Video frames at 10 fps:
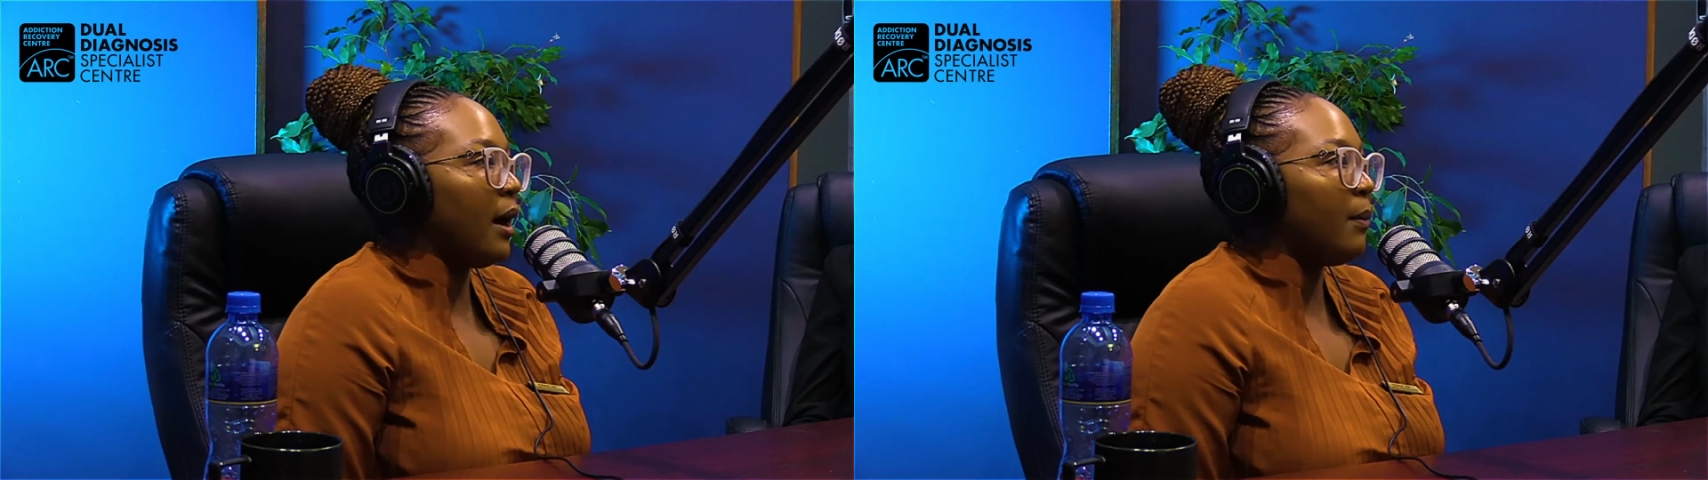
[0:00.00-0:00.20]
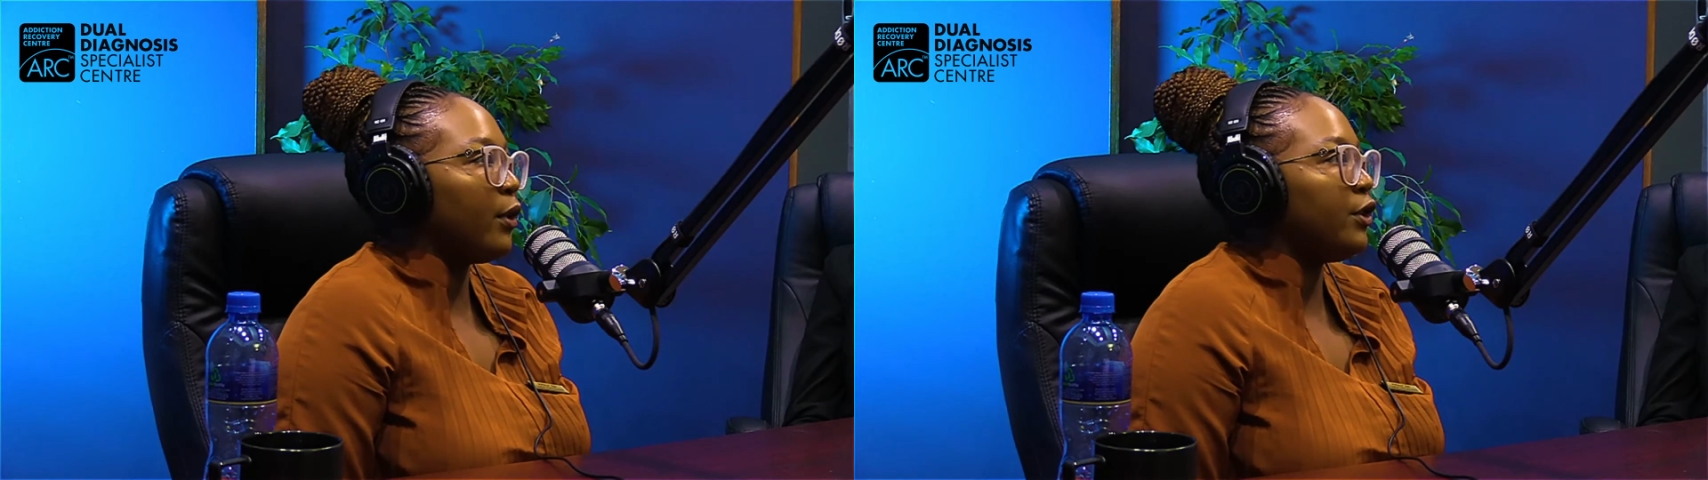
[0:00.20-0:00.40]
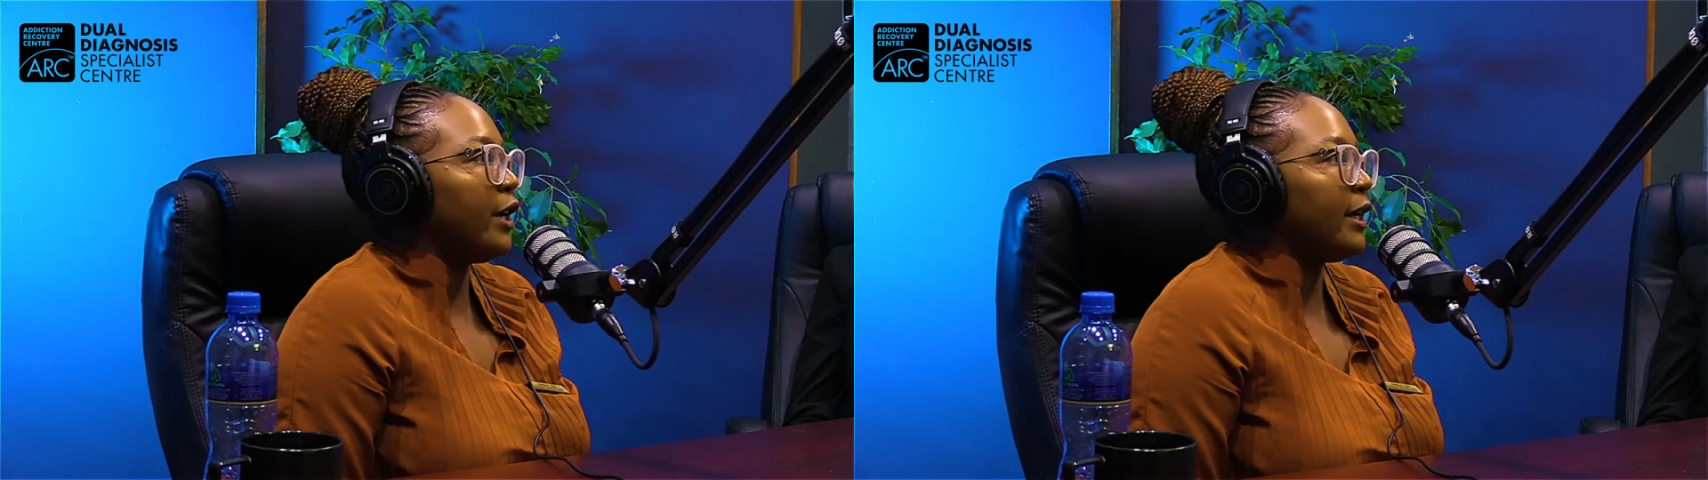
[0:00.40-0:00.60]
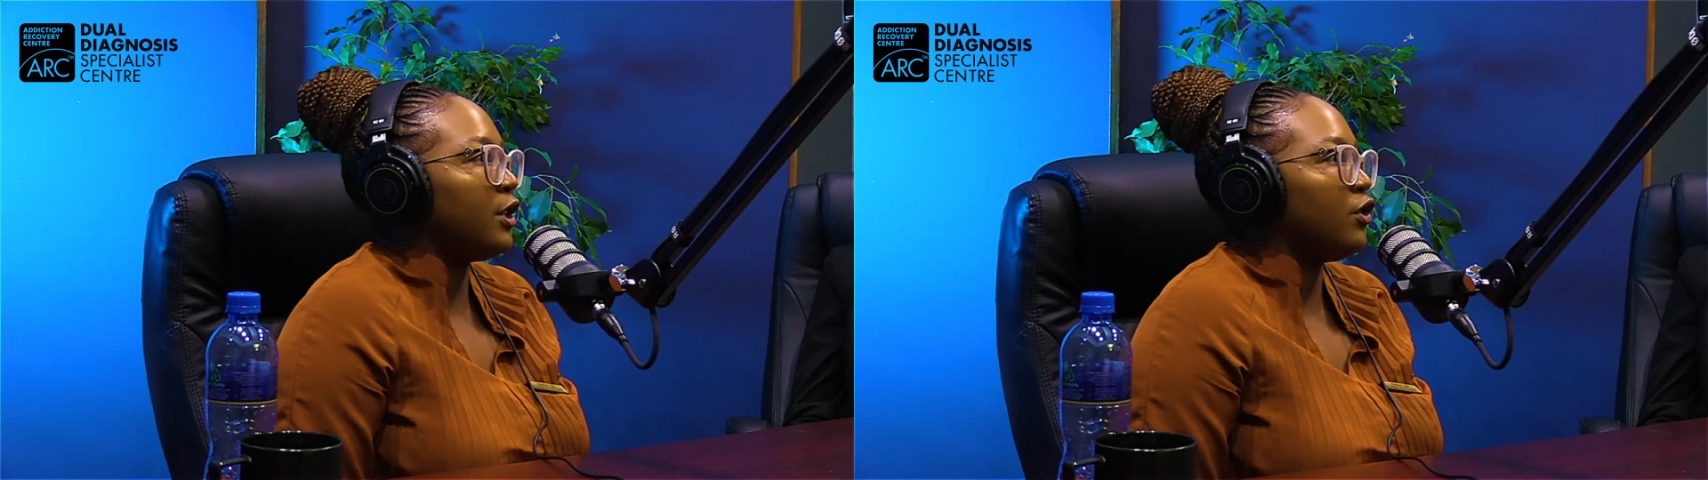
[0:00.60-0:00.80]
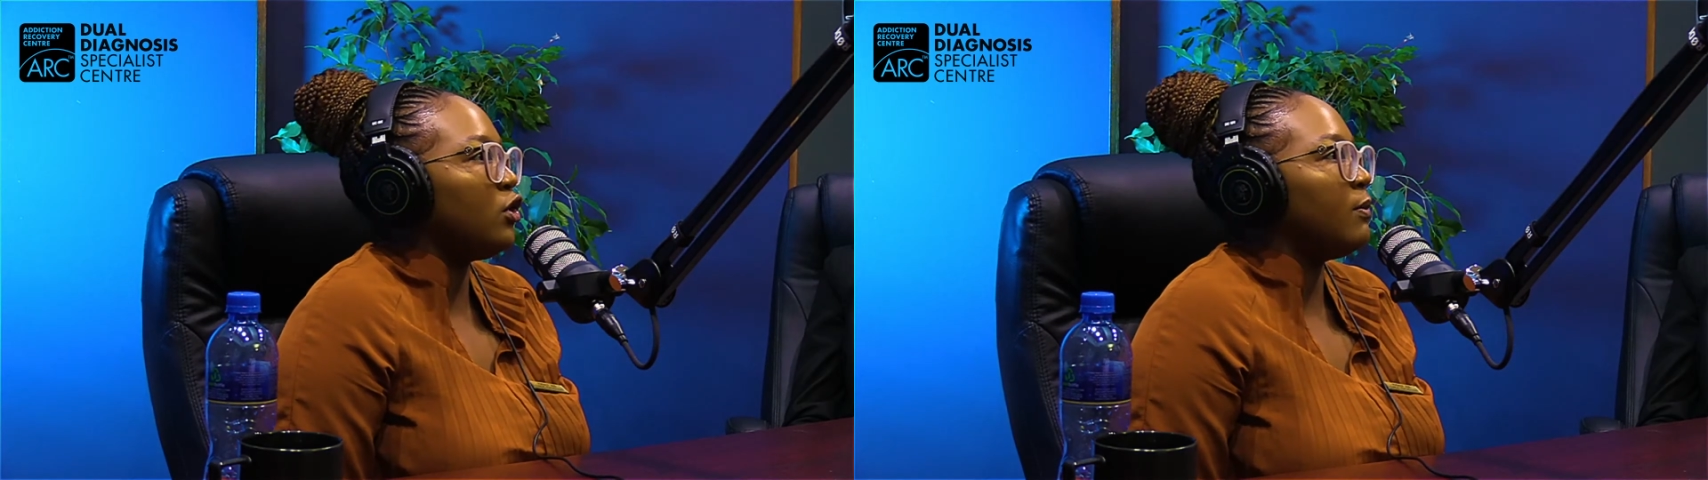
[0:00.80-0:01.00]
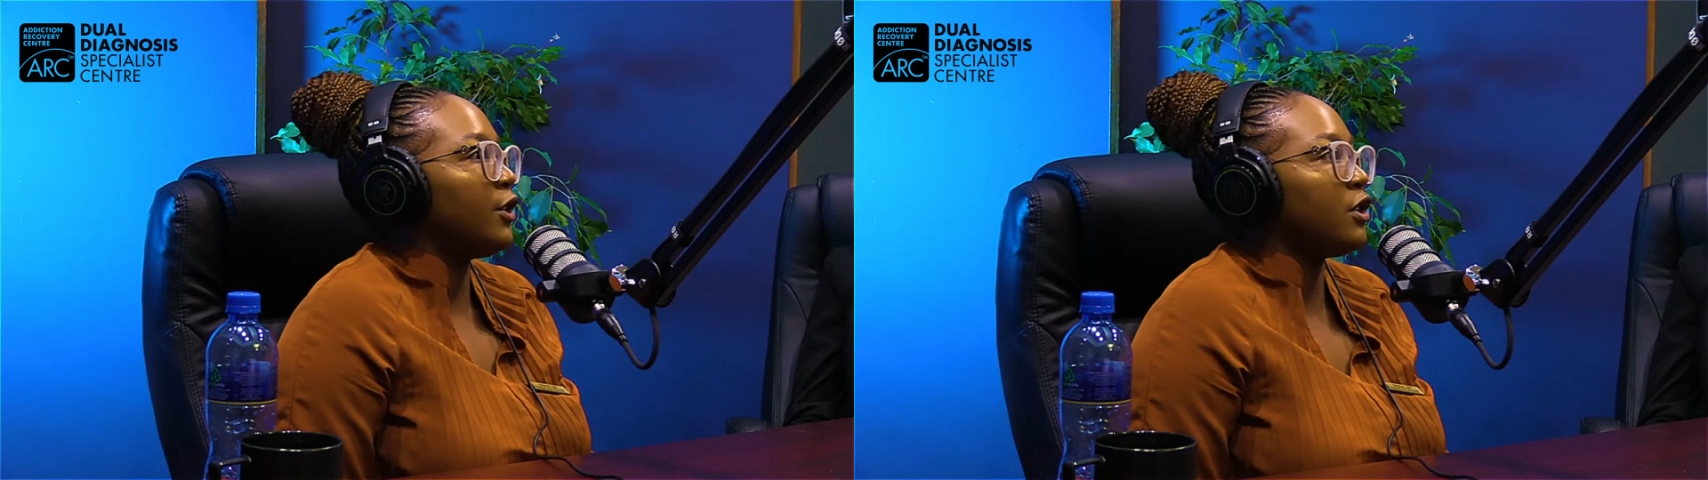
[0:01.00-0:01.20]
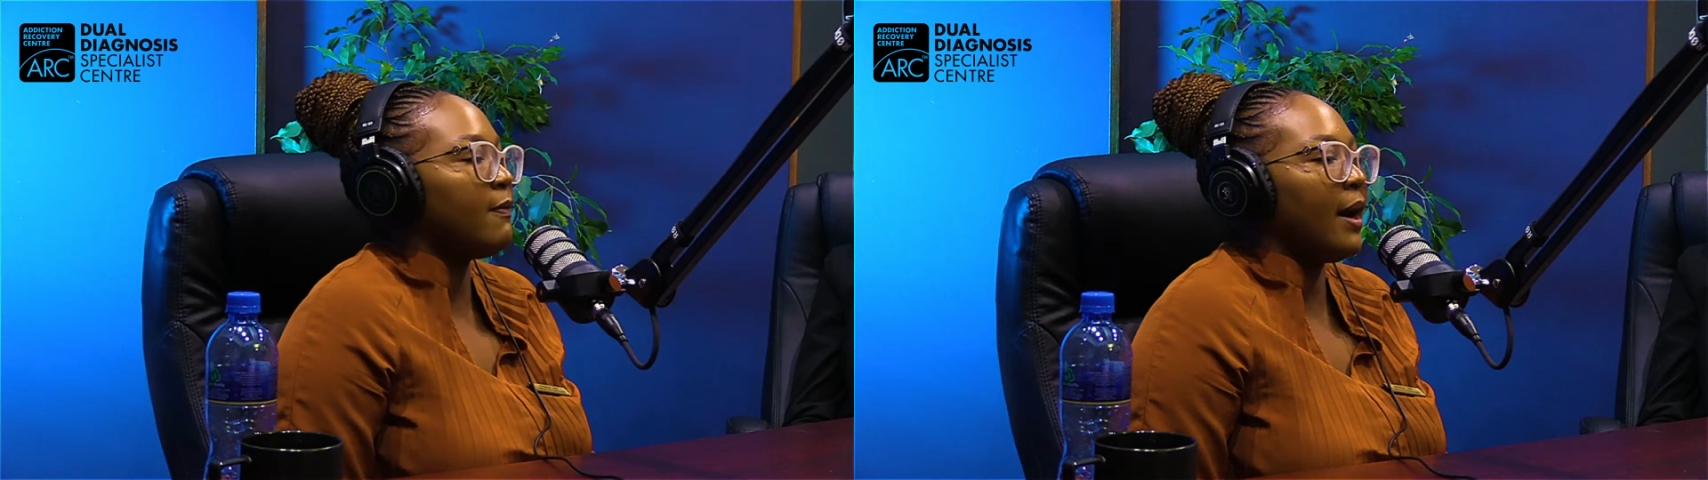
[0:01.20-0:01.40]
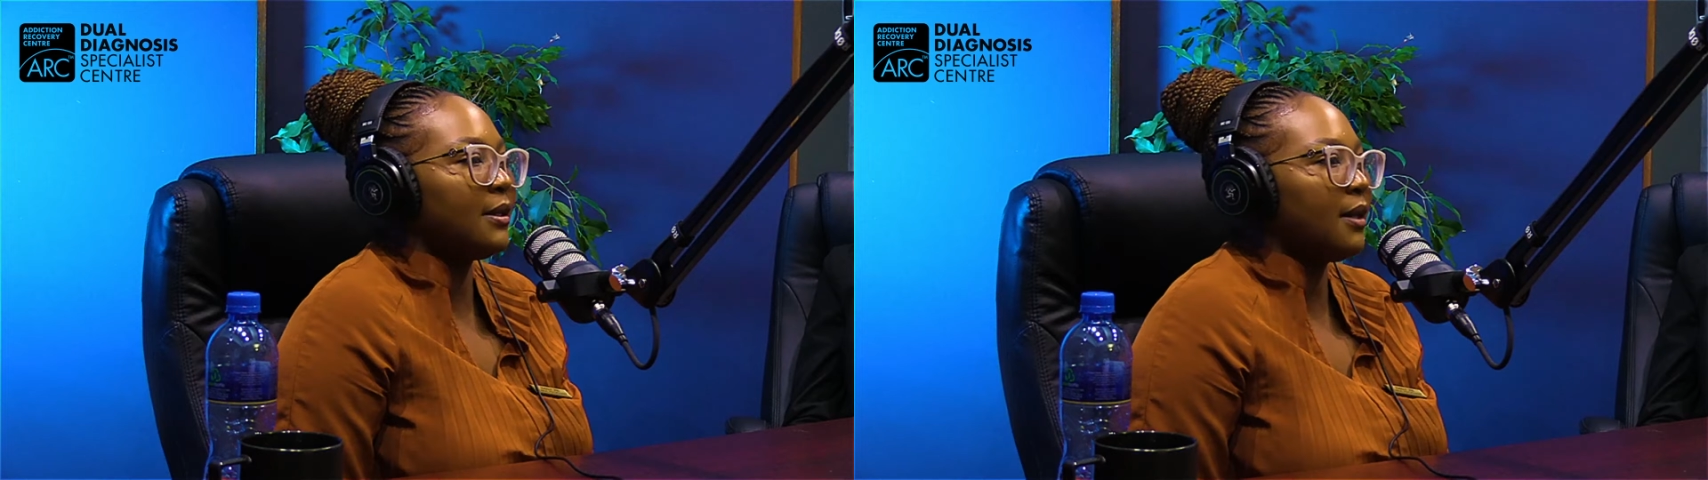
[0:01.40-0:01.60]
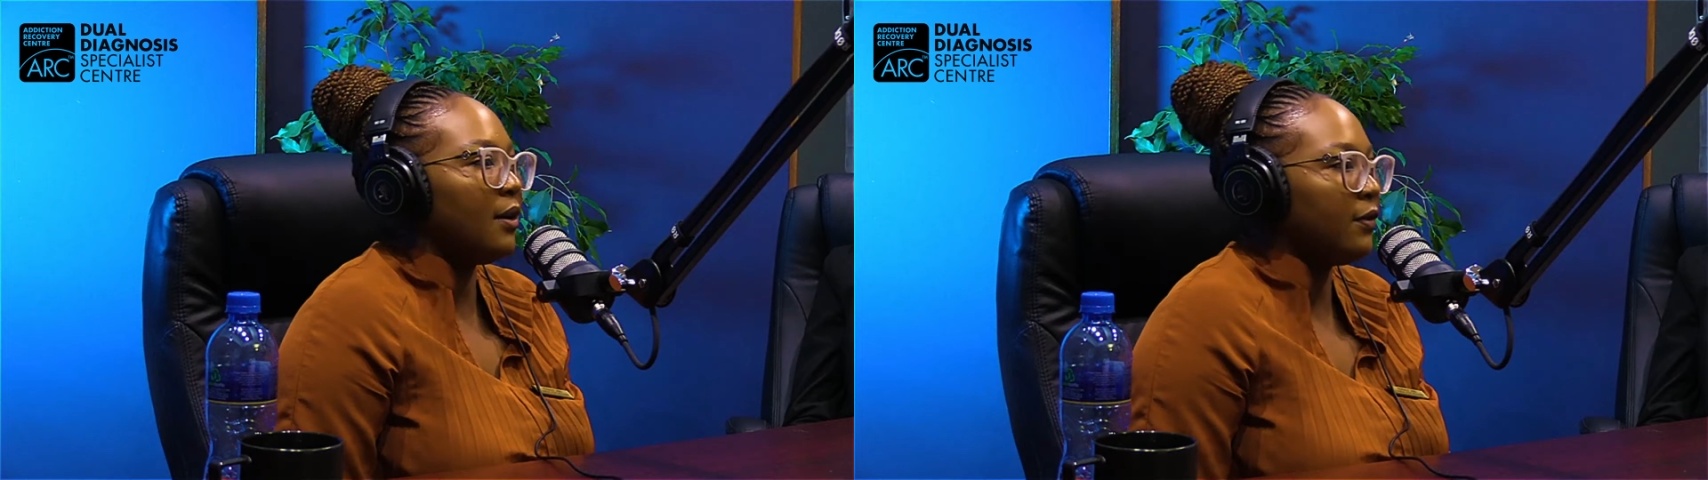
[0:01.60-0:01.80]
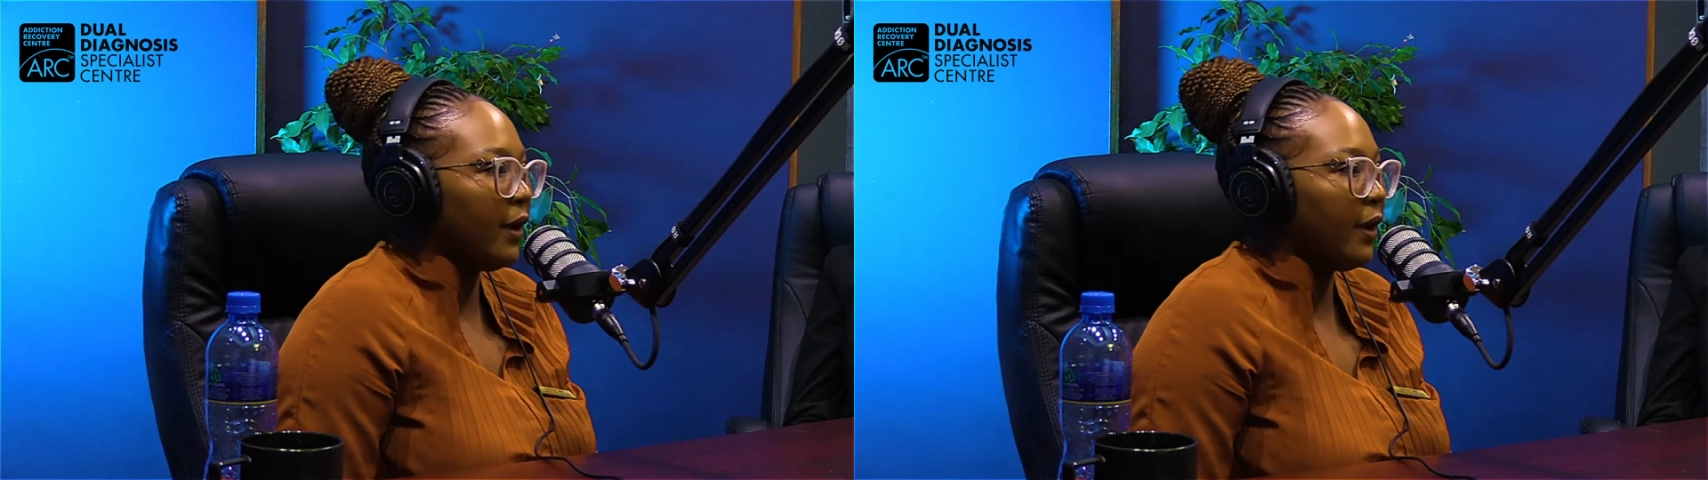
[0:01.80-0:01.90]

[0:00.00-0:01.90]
projecting too much of myself